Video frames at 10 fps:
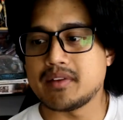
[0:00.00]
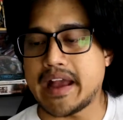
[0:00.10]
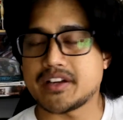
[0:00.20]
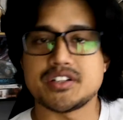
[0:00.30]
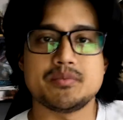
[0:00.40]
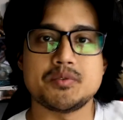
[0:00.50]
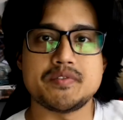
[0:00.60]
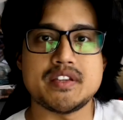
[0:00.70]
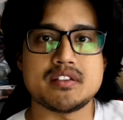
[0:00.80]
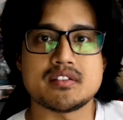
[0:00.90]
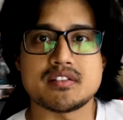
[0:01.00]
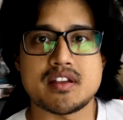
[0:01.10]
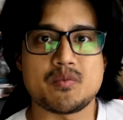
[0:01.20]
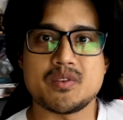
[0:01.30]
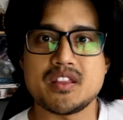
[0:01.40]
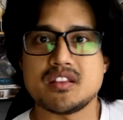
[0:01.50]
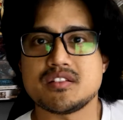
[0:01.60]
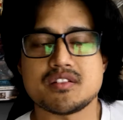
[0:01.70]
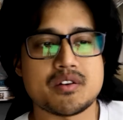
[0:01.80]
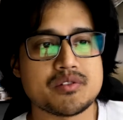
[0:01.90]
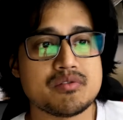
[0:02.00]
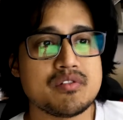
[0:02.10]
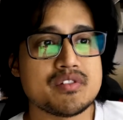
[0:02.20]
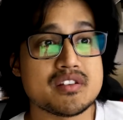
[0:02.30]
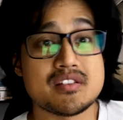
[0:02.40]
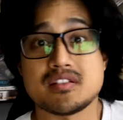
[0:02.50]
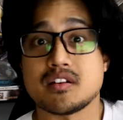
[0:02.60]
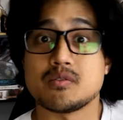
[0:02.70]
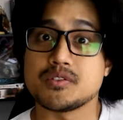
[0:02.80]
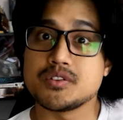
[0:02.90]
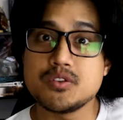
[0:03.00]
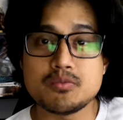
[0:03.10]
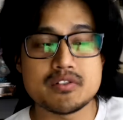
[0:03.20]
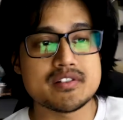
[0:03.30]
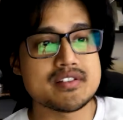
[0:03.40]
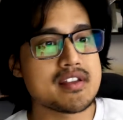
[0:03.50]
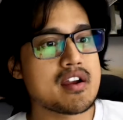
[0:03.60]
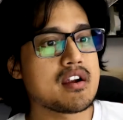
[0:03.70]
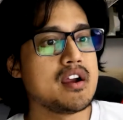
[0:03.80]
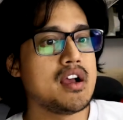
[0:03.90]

action movie set within the Star Wars universe. The Star Wars humor is there.